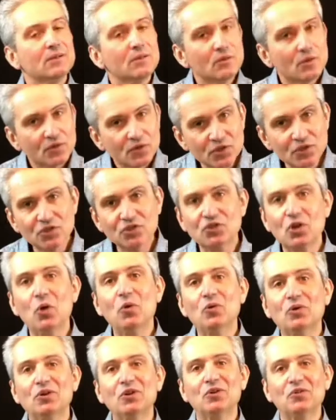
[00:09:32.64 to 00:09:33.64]
the
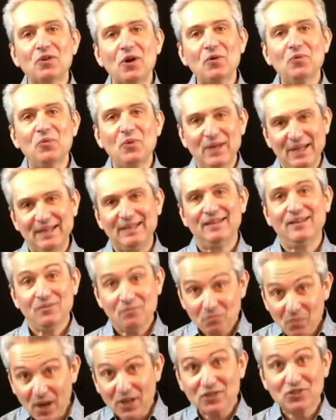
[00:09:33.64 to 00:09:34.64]
soul can grow weak.
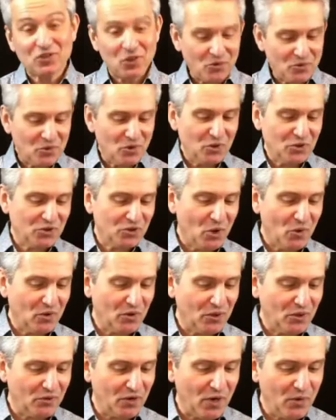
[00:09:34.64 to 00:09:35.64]
My soul, your soul
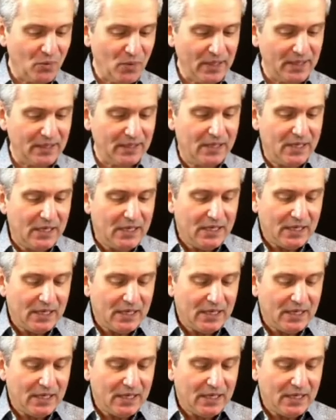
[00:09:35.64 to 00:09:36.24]
can grow weak.